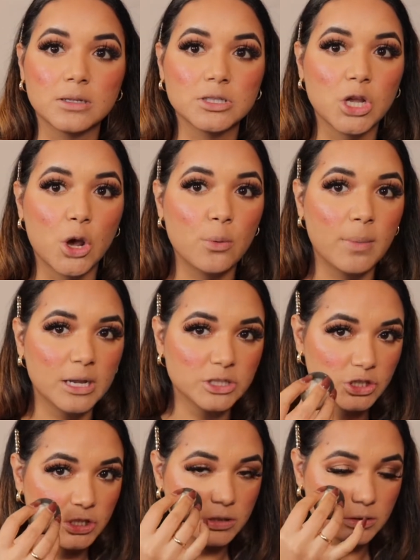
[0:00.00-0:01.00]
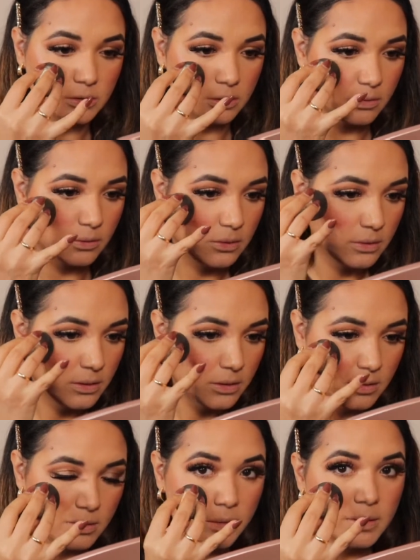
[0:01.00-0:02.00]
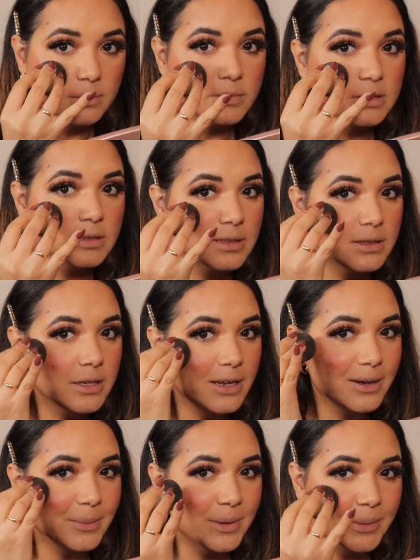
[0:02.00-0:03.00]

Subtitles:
too much, so I'm just gonna take my